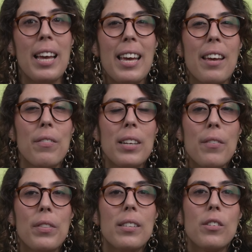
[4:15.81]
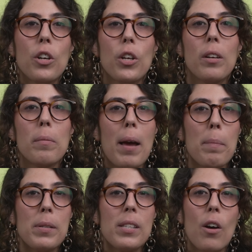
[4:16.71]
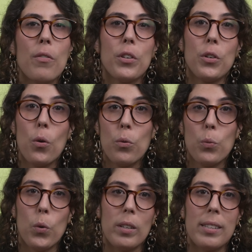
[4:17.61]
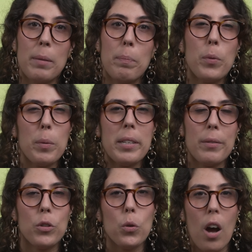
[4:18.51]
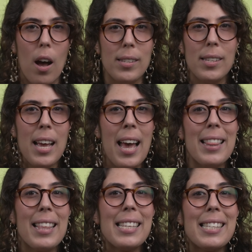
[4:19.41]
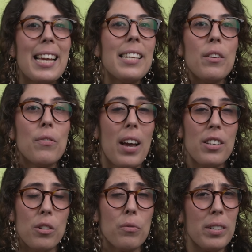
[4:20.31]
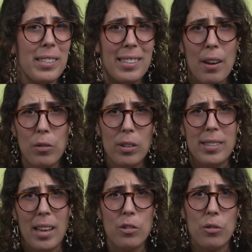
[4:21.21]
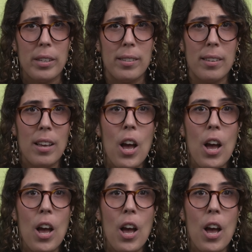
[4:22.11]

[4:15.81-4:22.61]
Even if the circular maps of the known world seem primitive to us, they stayed in fashion for several centuries.